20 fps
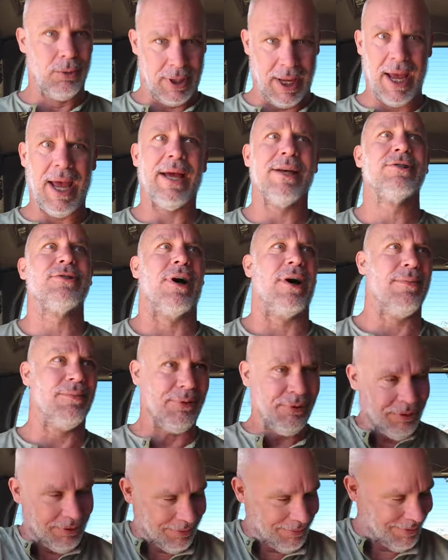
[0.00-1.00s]
Okay, so
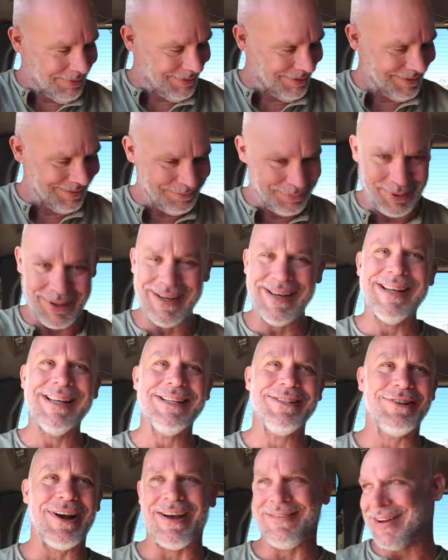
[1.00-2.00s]
I'm put it
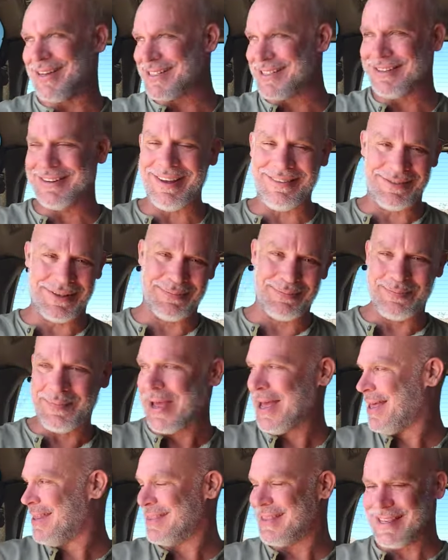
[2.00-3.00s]
in drive. I still have
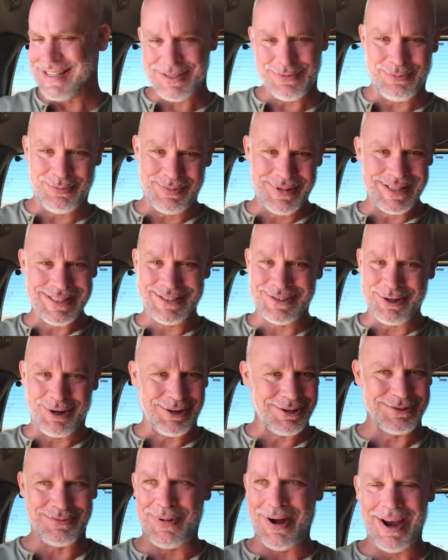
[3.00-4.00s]
this
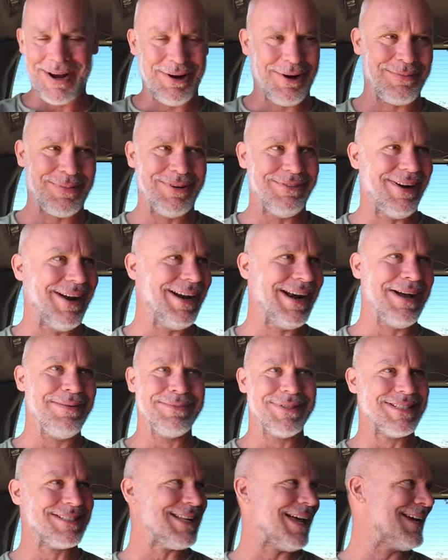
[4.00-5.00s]
door is wide open, right?
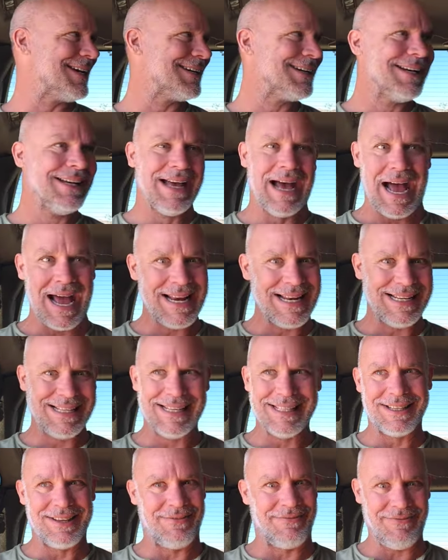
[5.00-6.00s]
I'm just like, I need
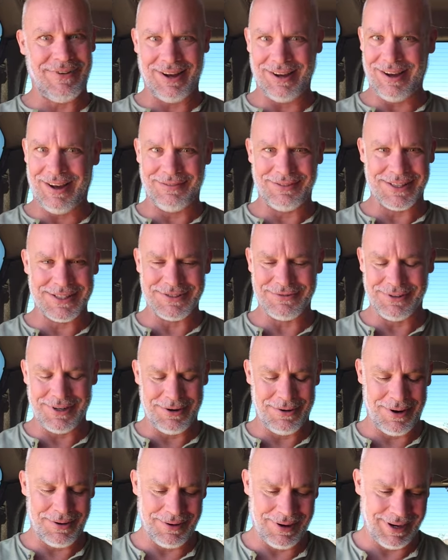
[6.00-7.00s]
to get the fuck off this
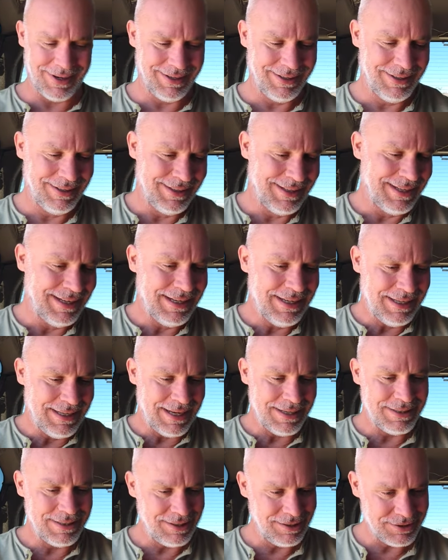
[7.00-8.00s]
freeway, right?
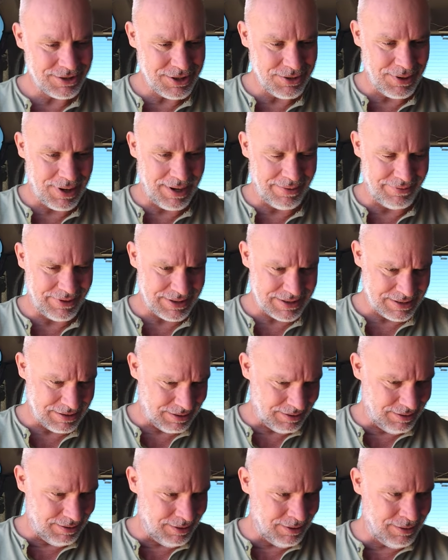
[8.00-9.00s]
A little too obvious.
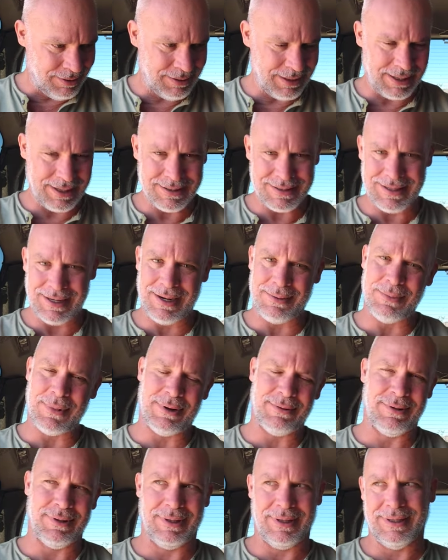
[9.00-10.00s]
Like I said, I'm
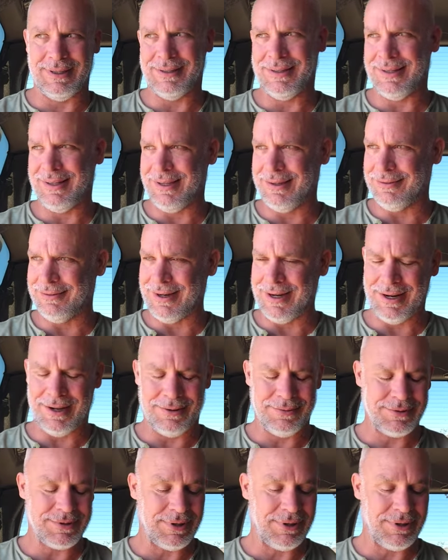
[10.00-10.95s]
not really illegal right now.